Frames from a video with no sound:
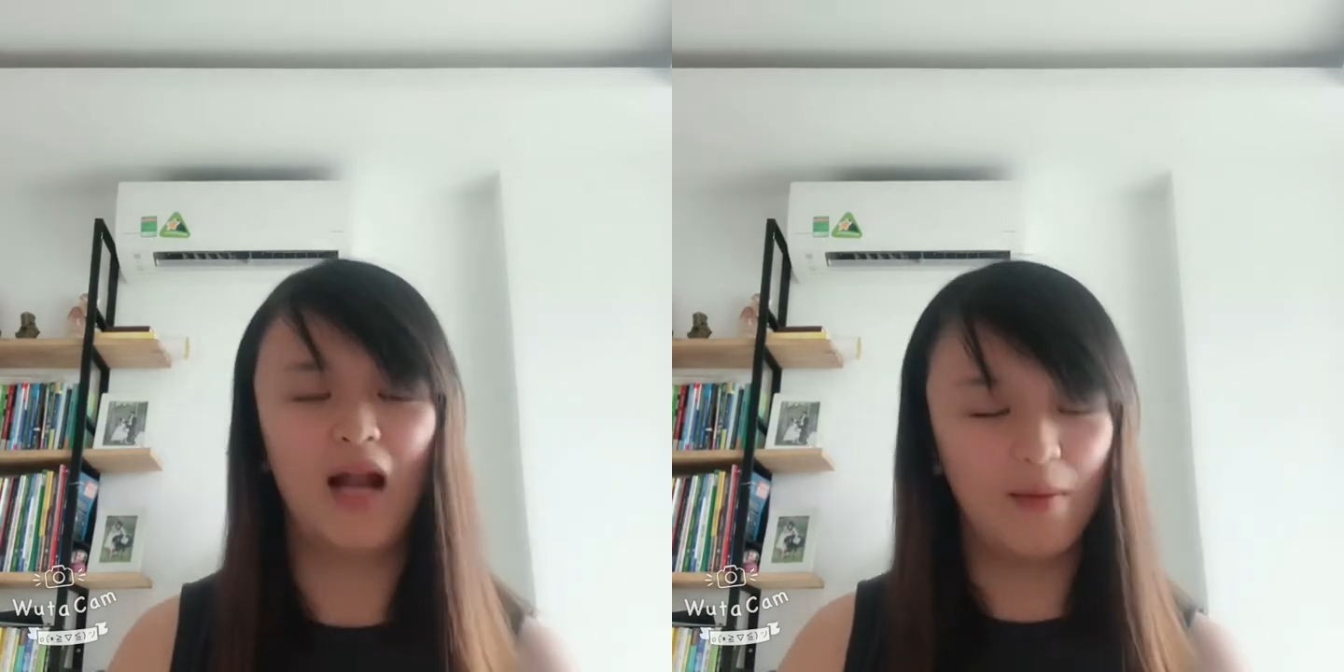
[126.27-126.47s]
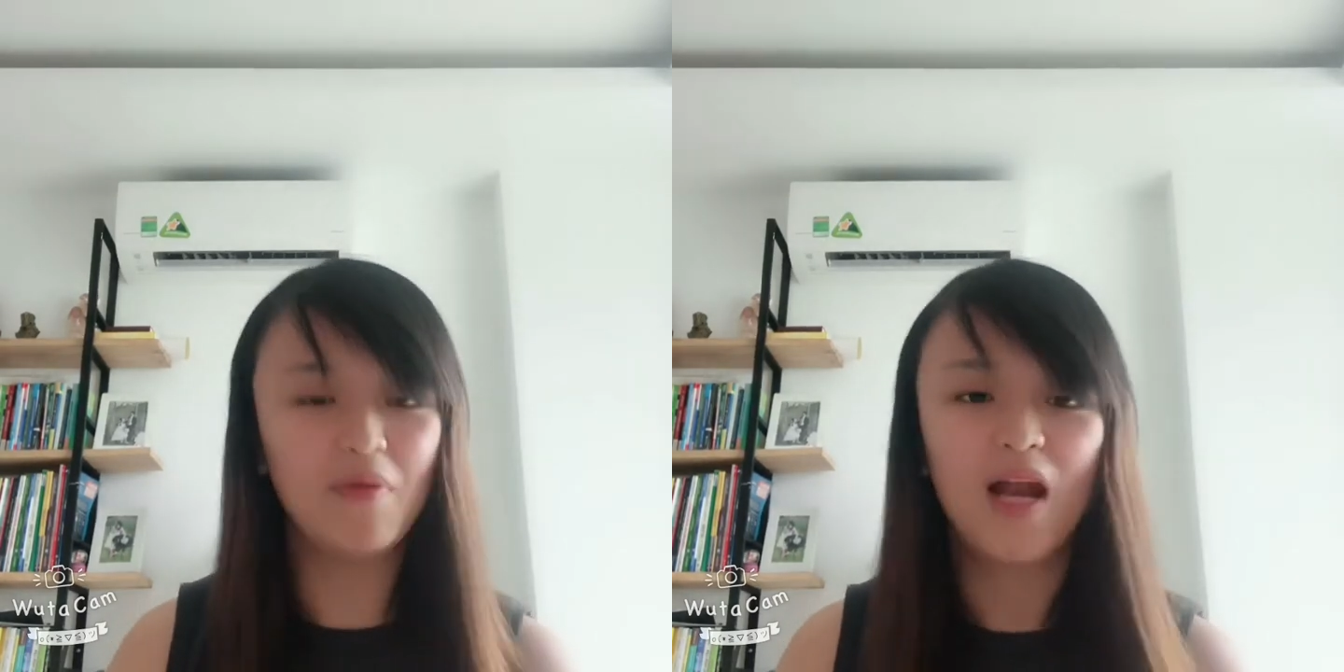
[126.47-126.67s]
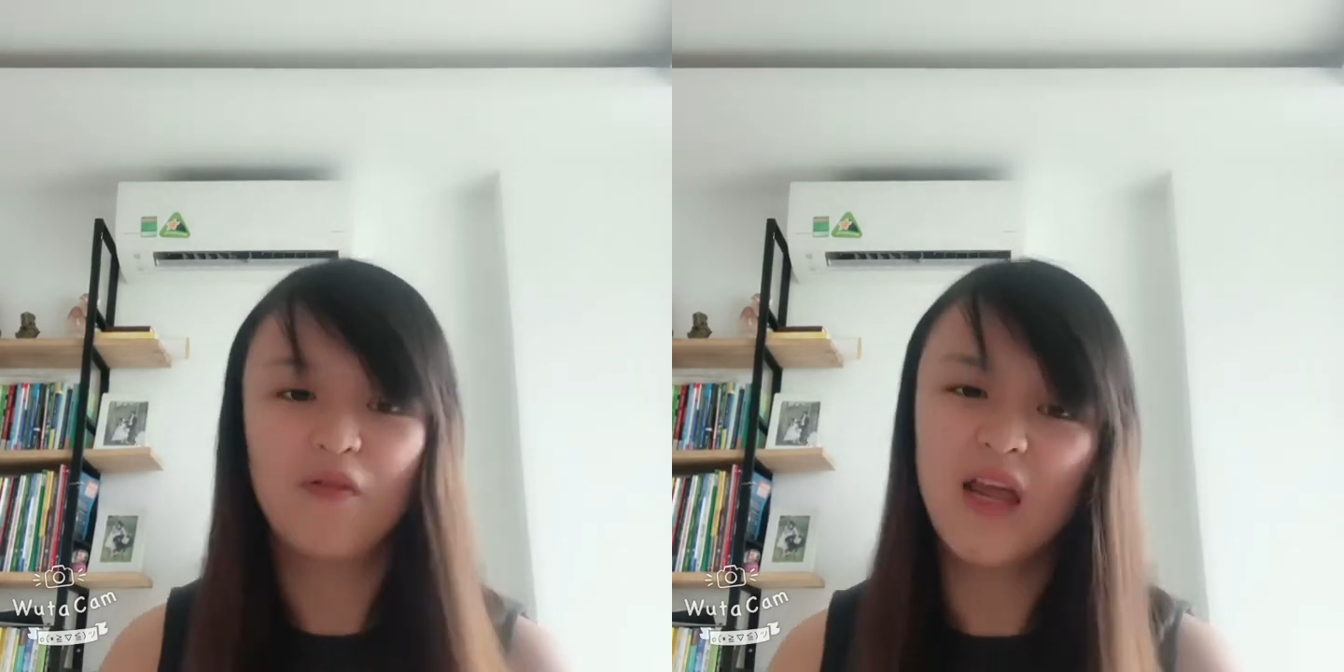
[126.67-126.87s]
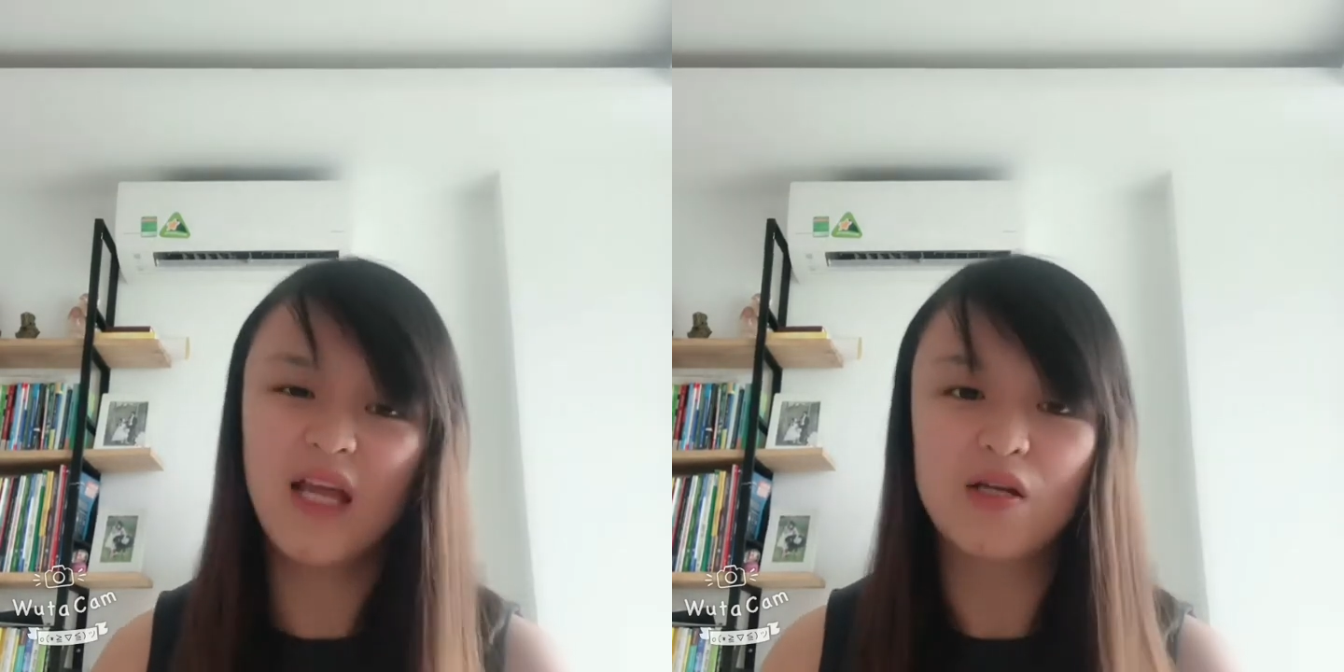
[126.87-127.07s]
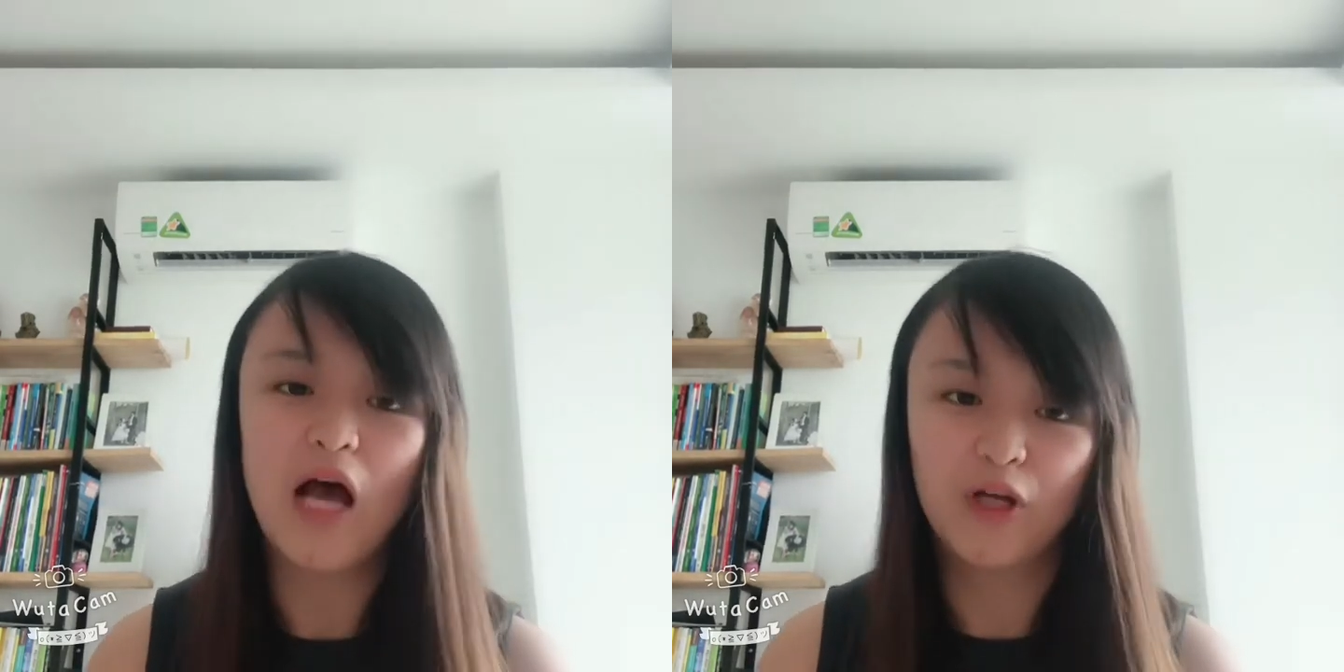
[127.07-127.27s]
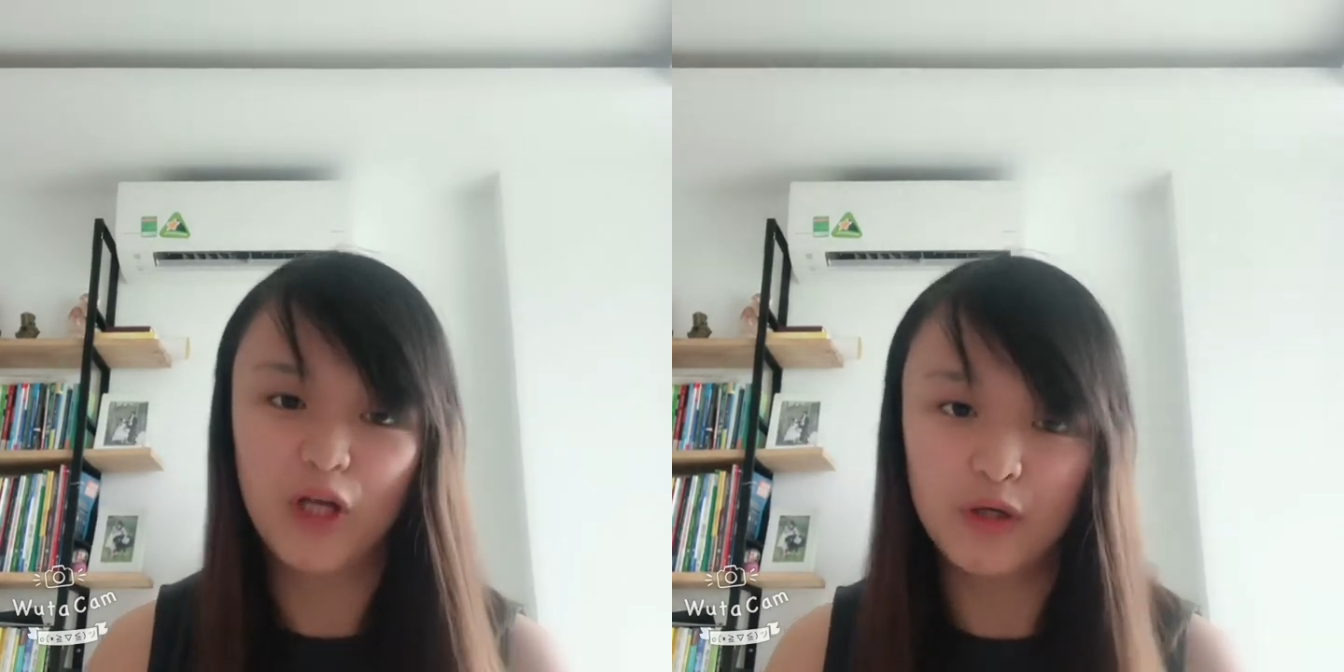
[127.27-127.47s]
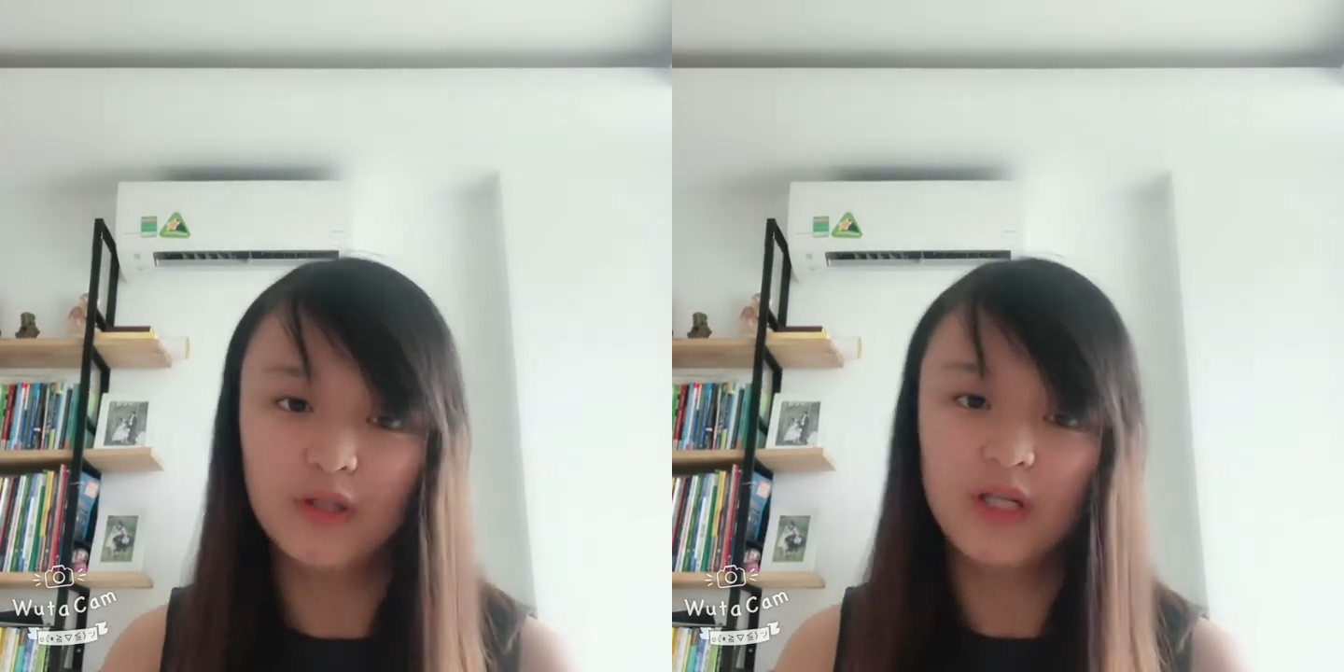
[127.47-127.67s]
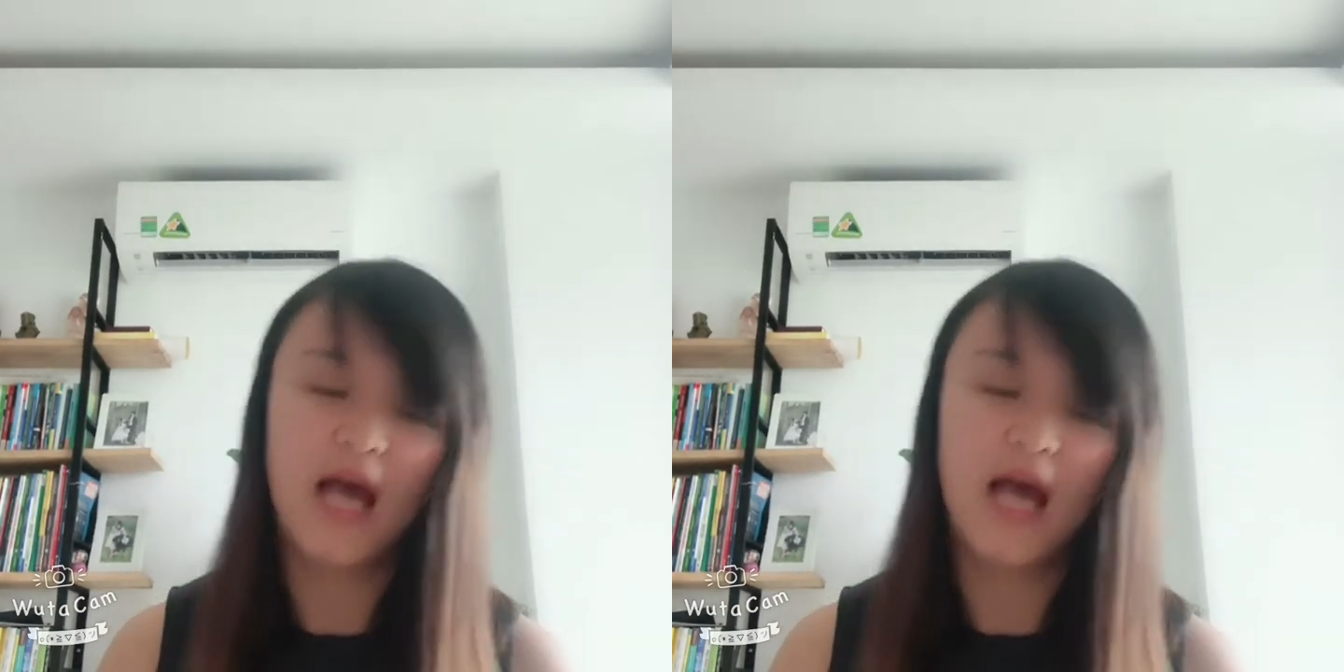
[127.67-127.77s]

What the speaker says: But I think it's not good.